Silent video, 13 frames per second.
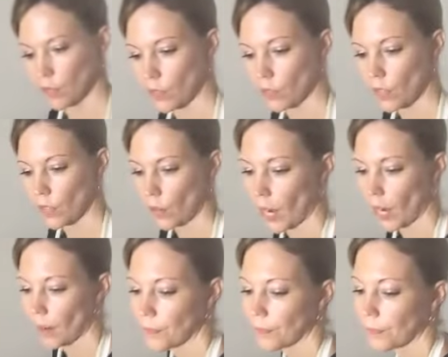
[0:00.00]
Okay.
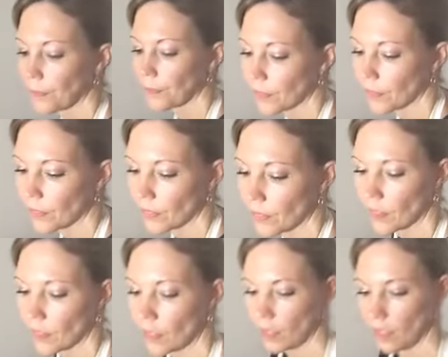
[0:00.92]
okay.
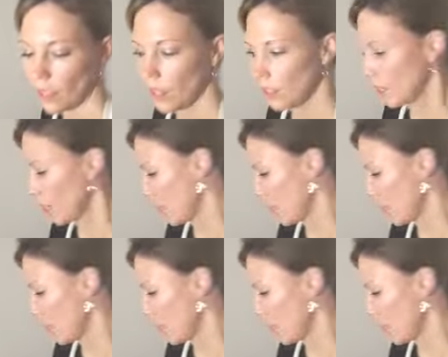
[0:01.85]
Yeah, I